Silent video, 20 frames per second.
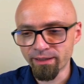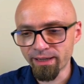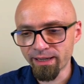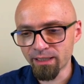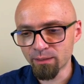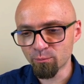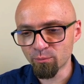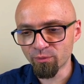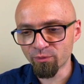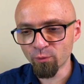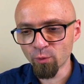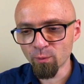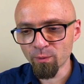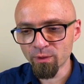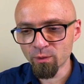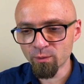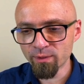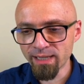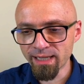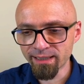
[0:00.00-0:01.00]
And before we
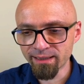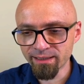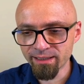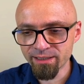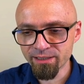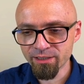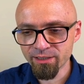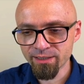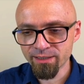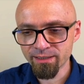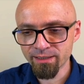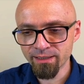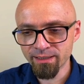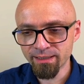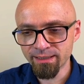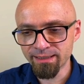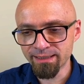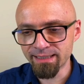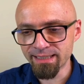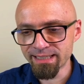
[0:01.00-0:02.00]
do that, let's just
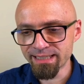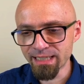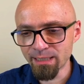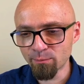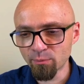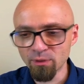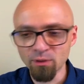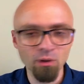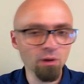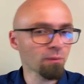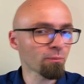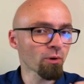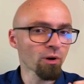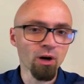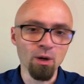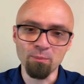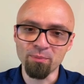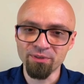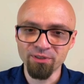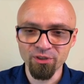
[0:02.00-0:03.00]
disable
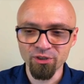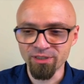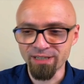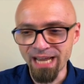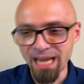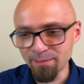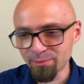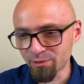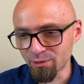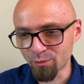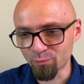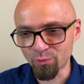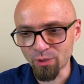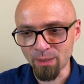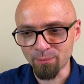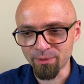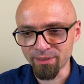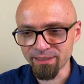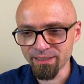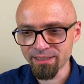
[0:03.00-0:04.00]
our position absolute
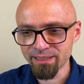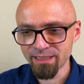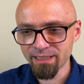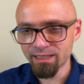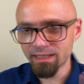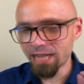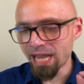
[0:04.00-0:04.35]
properties.